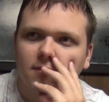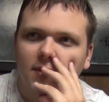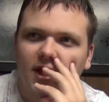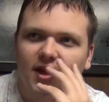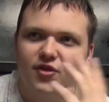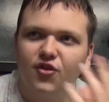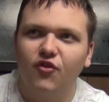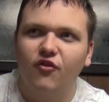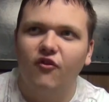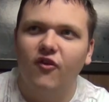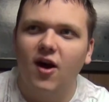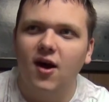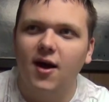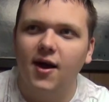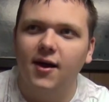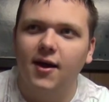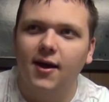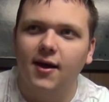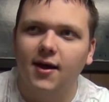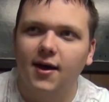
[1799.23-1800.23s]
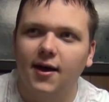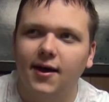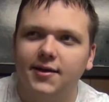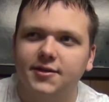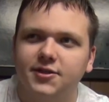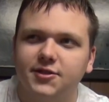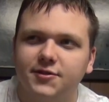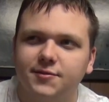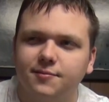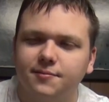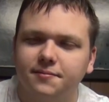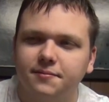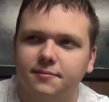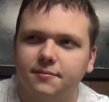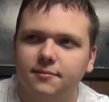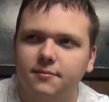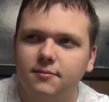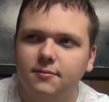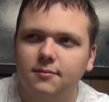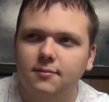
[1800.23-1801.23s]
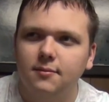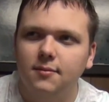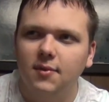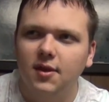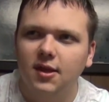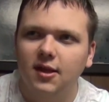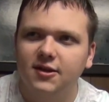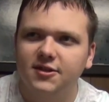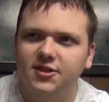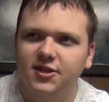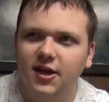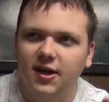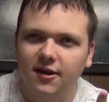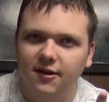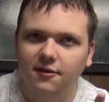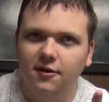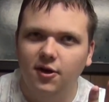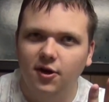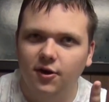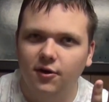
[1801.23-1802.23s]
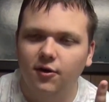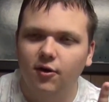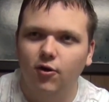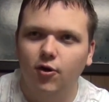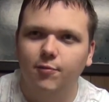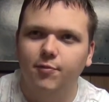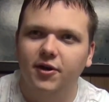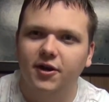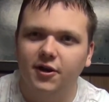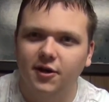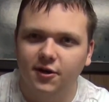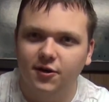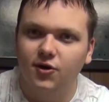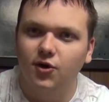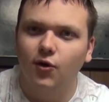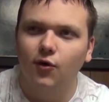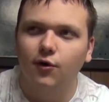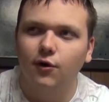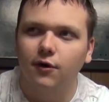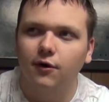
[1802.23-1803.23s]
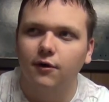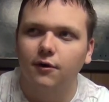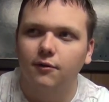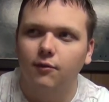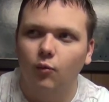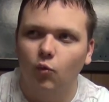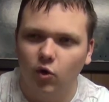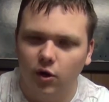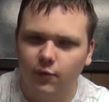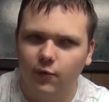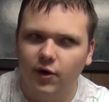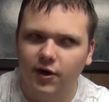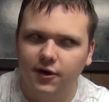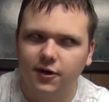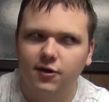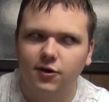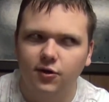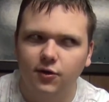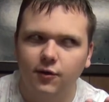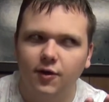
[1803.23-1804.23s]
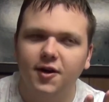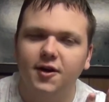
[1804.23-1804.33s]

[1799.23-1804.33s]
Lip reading: it's fine, I guess. Say, you know, you're opening a door. One way to do